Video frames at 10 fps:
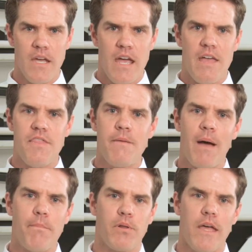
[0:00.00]
And then
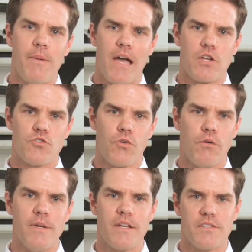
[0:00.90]
my playback
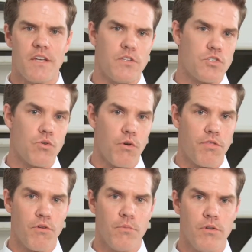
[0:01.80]
control, because I can store
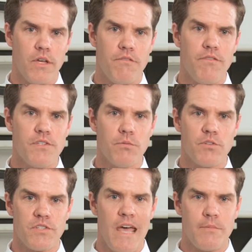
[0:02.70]
thermal and visible
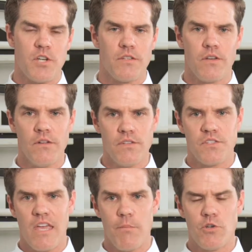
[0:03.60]
snapshots on this
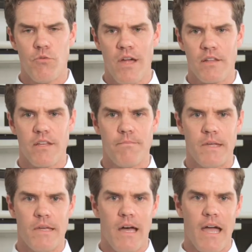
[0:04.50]
camera directly.
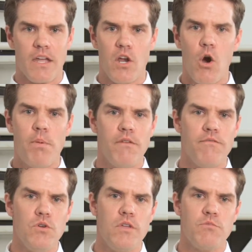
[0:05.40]
I can open and
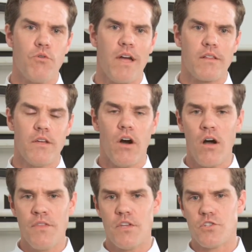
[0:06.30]
view them directly
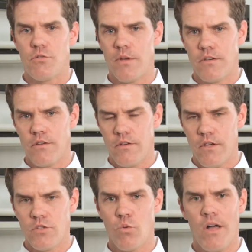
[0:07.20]
on the instrument
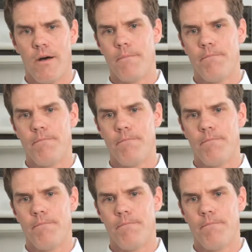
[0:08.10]
as well.